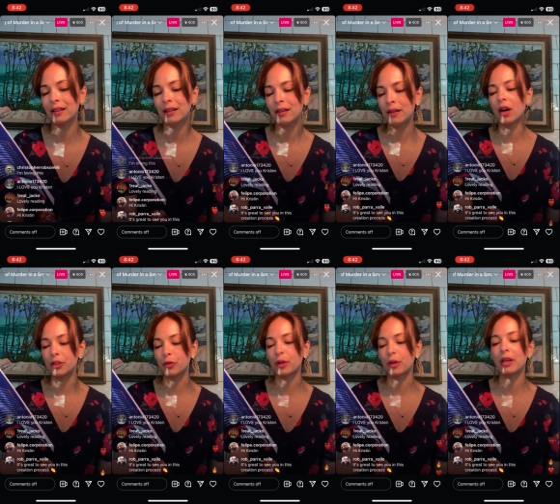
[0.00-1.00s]
back.
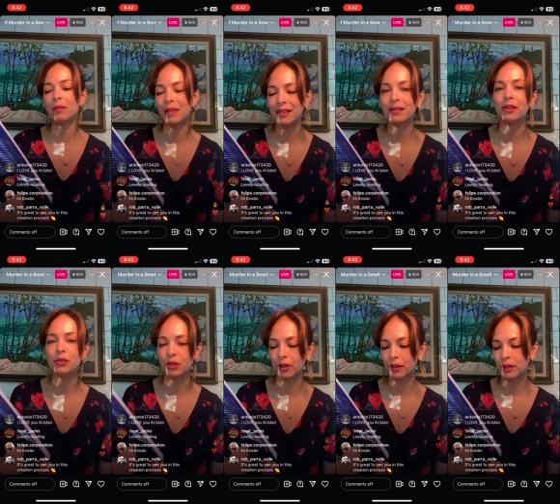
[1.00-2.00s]
I
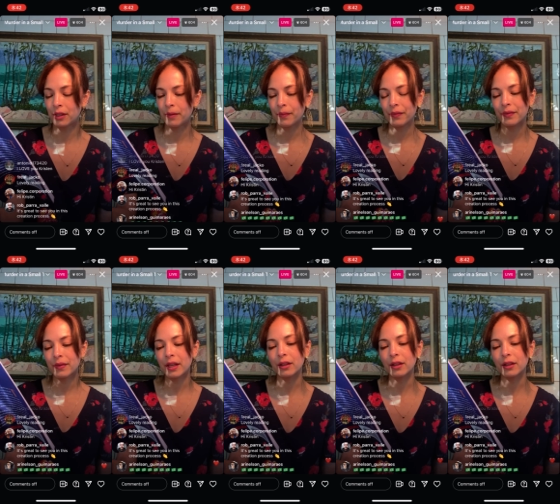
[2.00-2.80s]
thought it was because of